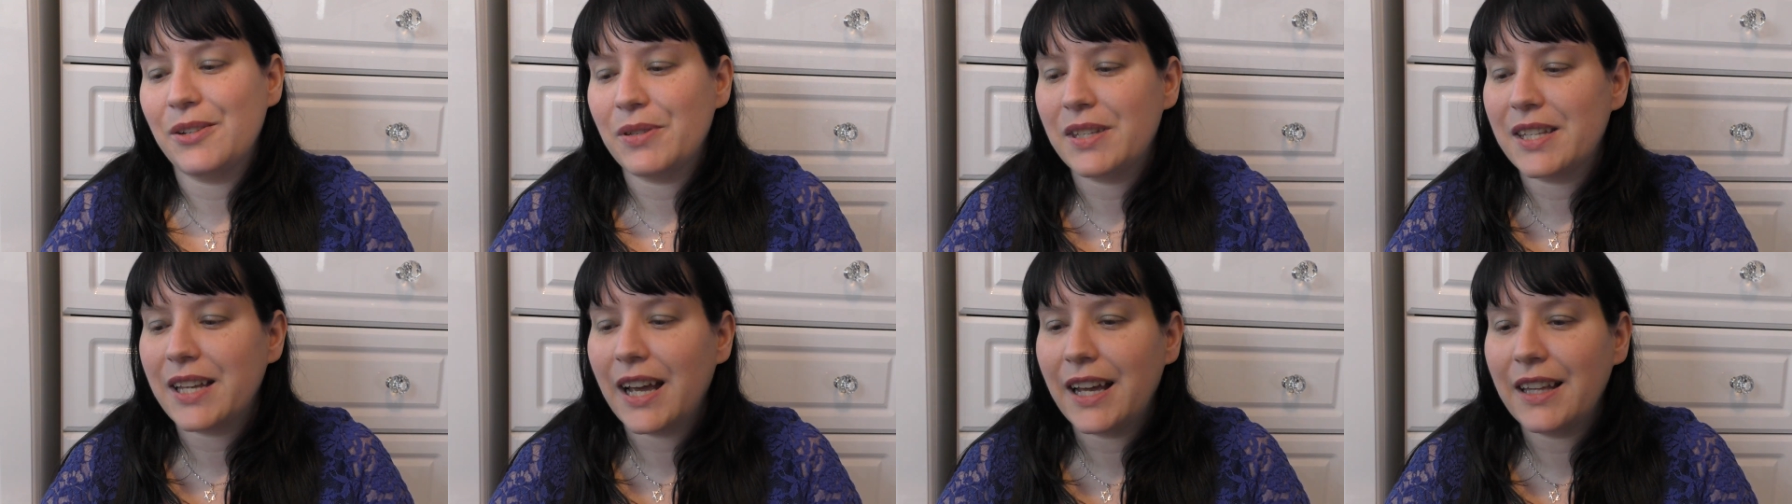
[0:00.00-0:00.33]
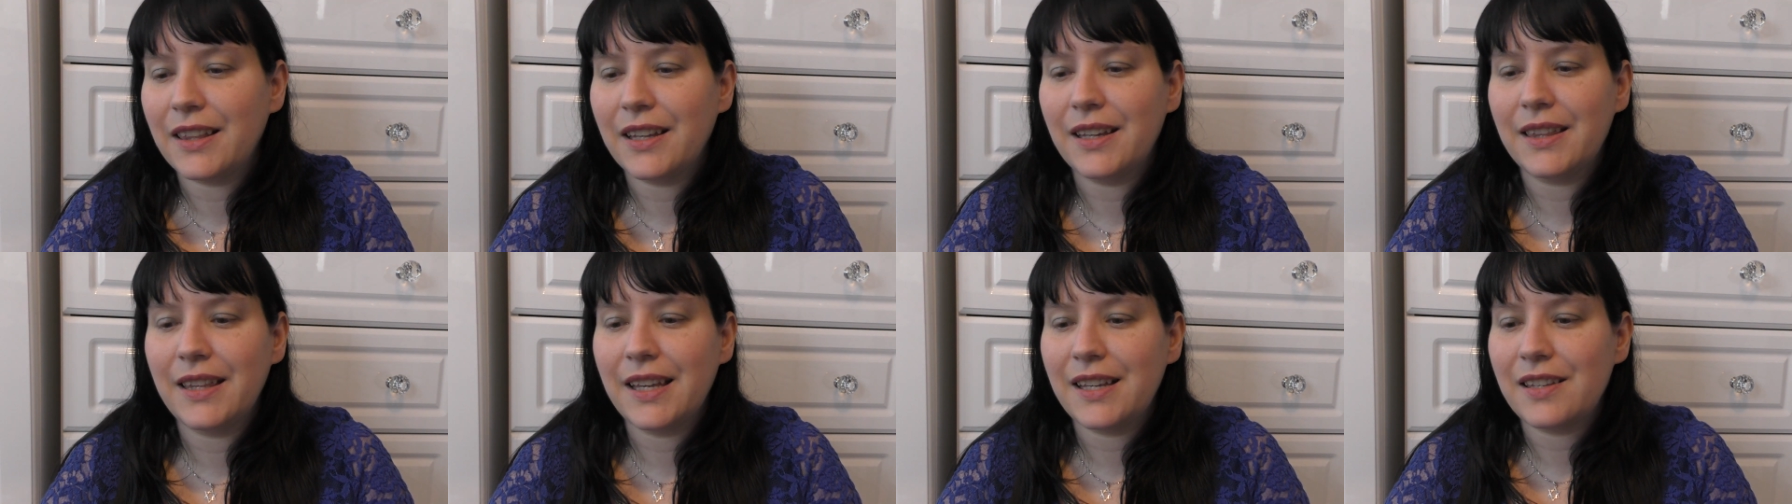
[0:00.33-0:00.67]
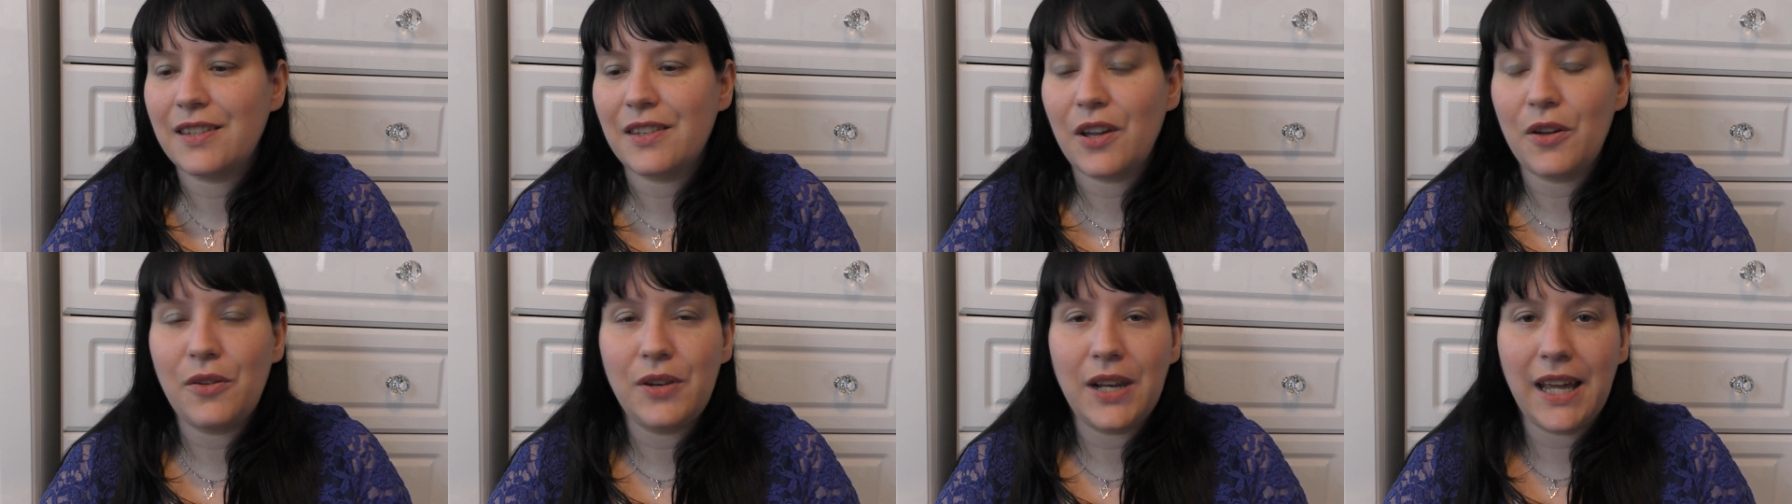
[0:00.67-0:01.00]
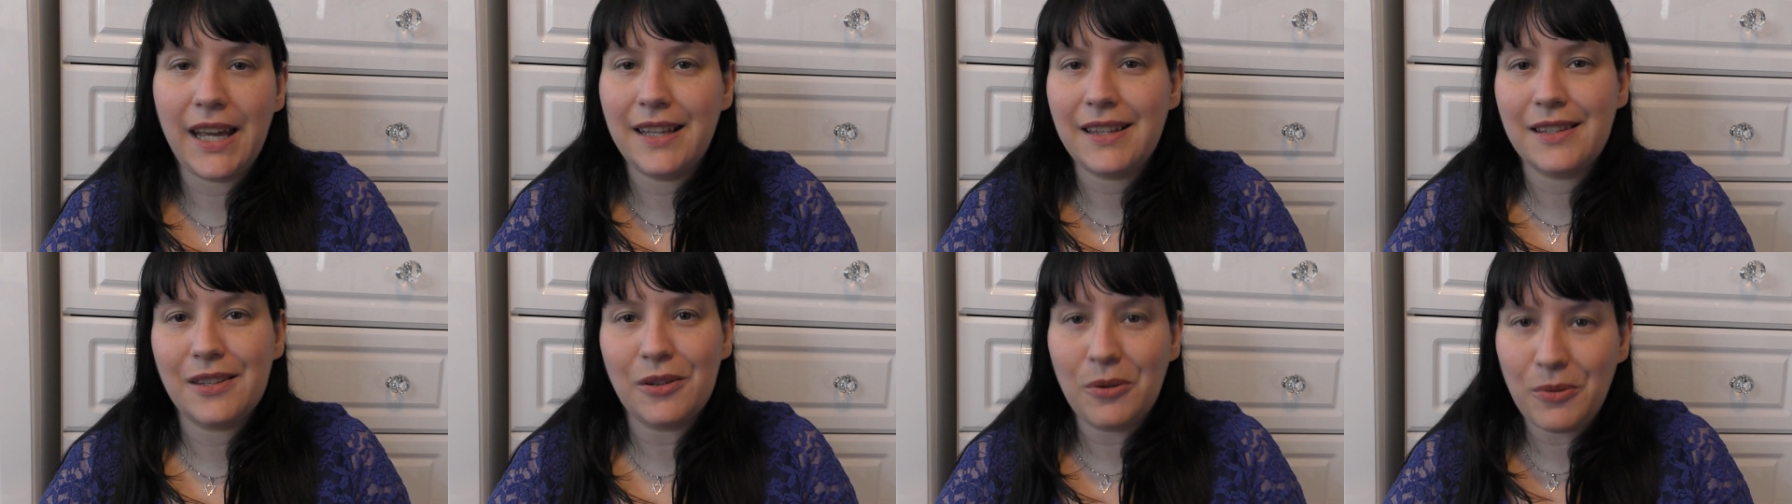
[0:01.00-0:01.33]
was saying that there's no
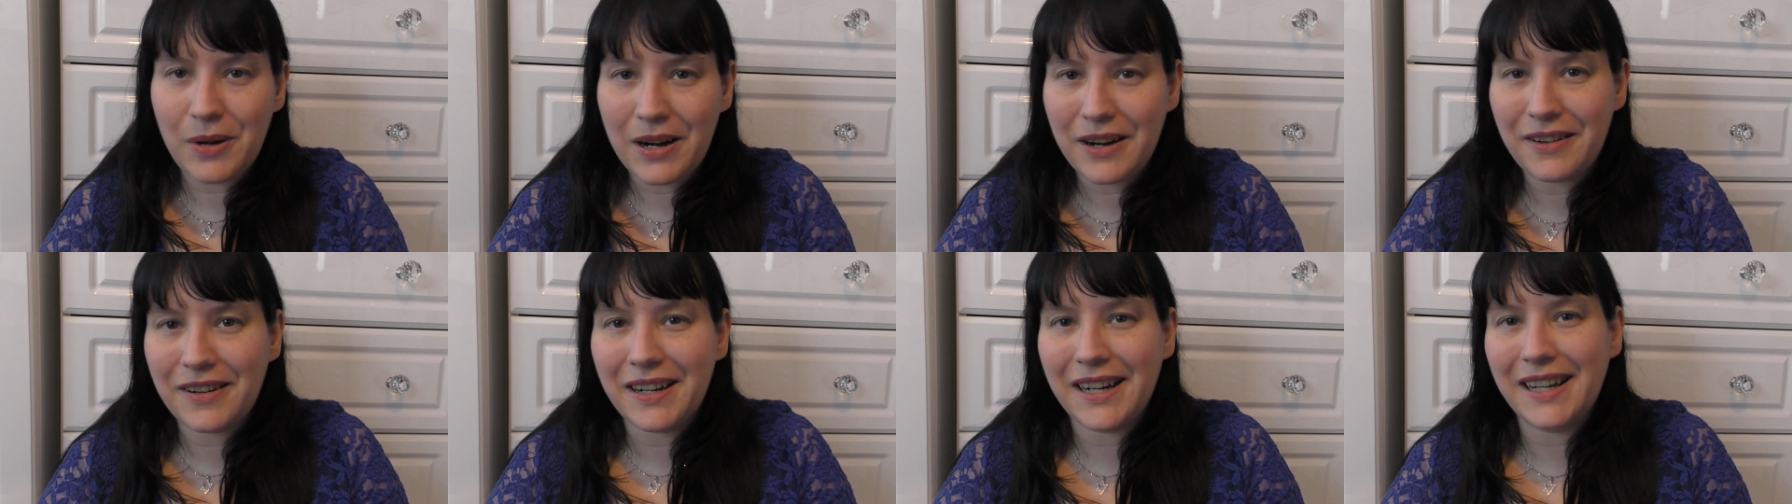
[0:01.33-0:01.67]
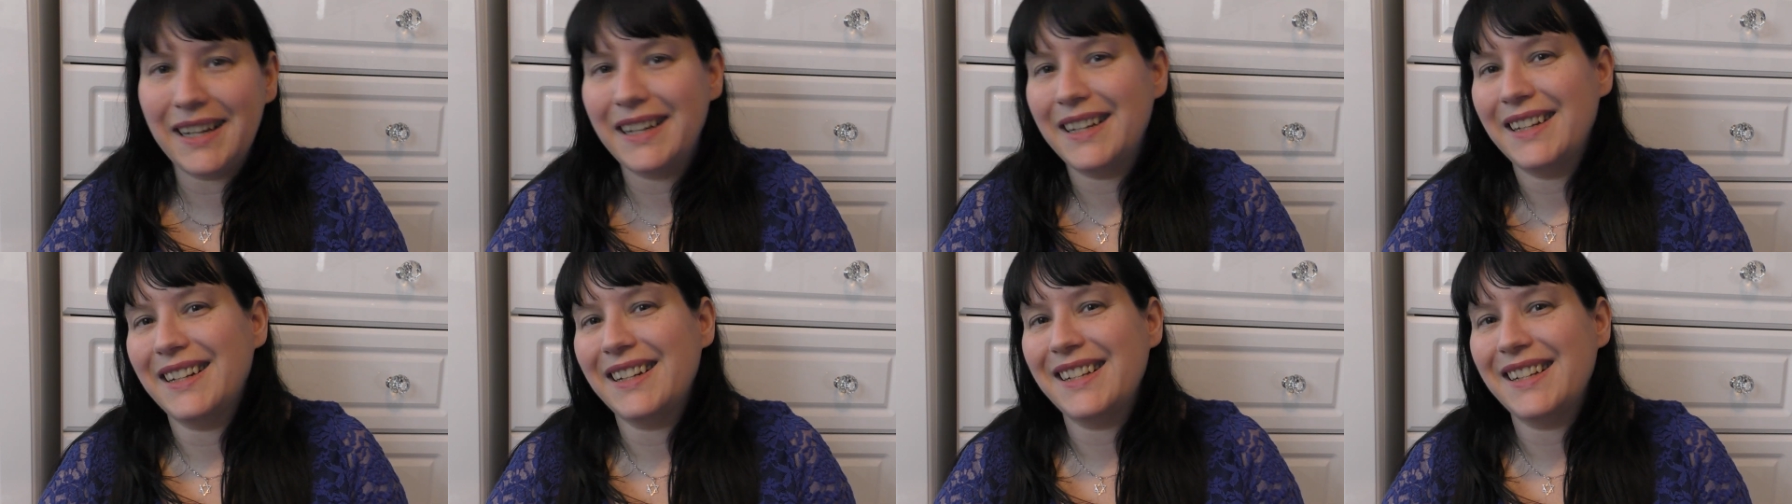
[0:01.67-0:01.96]
need to worry.